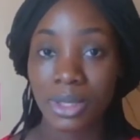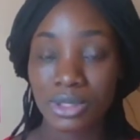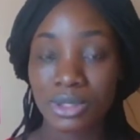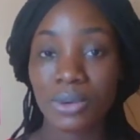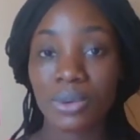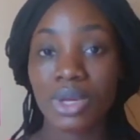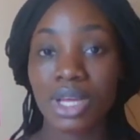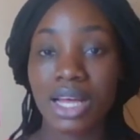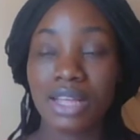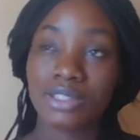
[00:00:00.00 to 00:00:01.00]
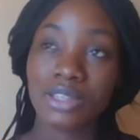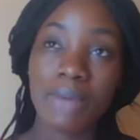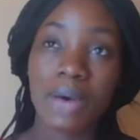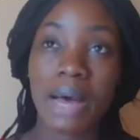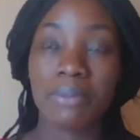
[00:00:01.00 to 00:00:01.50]
So
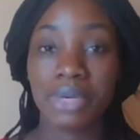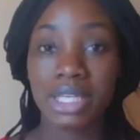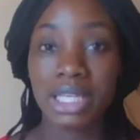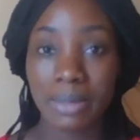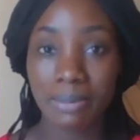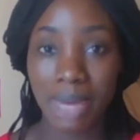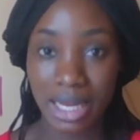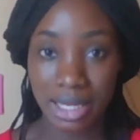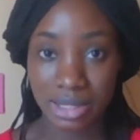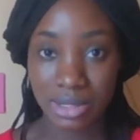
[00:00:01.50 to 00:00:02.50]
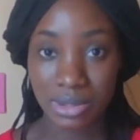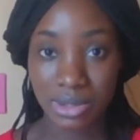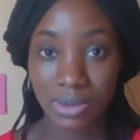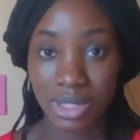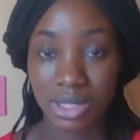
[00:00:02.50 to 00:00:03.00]
somehow I'm bringing a balance
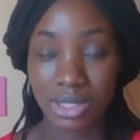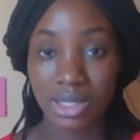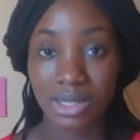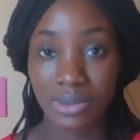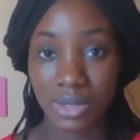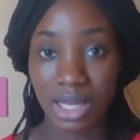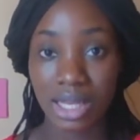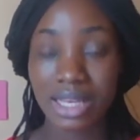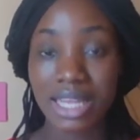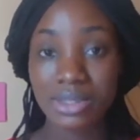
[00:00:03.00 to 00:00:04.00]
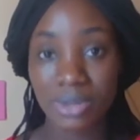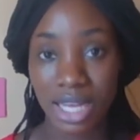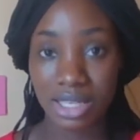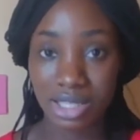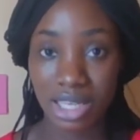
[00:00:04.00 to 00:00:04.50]
into it. Okay, let's look
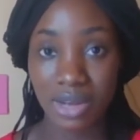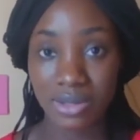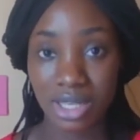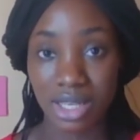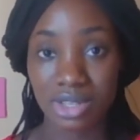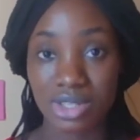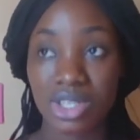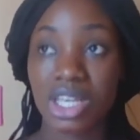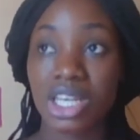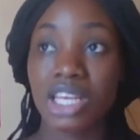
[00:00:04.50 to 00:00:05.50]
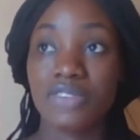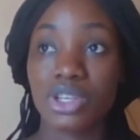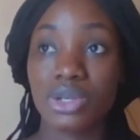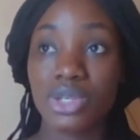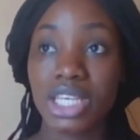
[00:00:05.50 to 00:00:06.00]
at the child's age. If
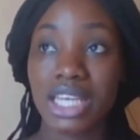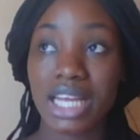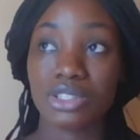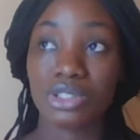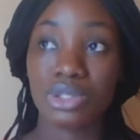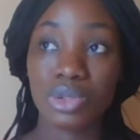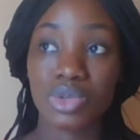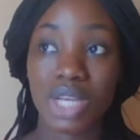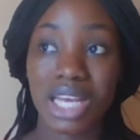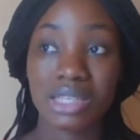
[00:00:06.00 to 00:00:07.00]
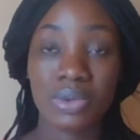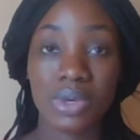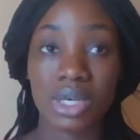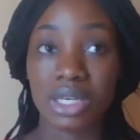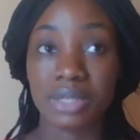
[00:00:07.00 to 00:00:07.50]
you're looking at children who
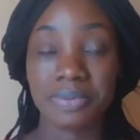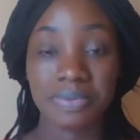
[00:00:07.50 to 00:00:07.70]
are